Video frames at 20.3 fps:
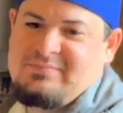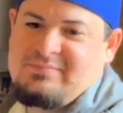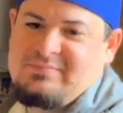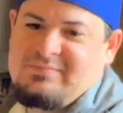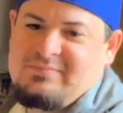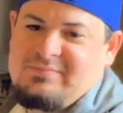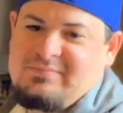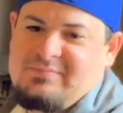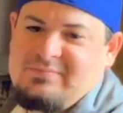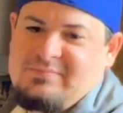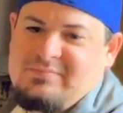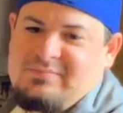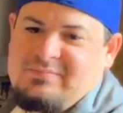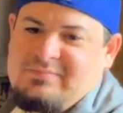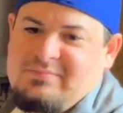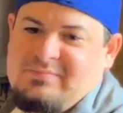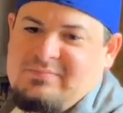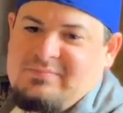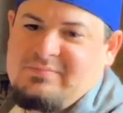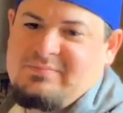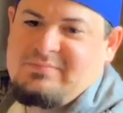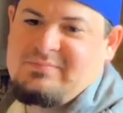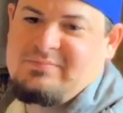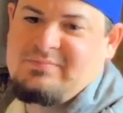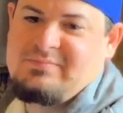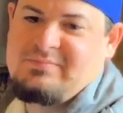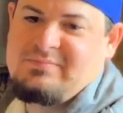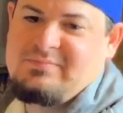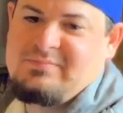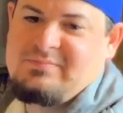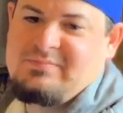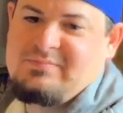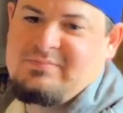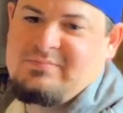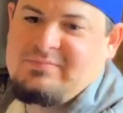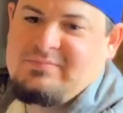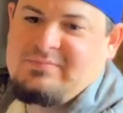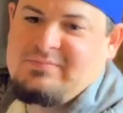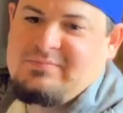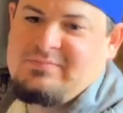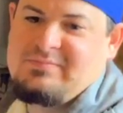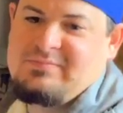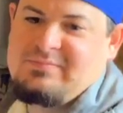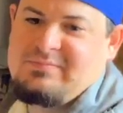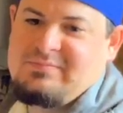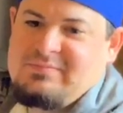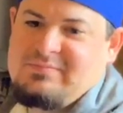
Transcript: (not speaking)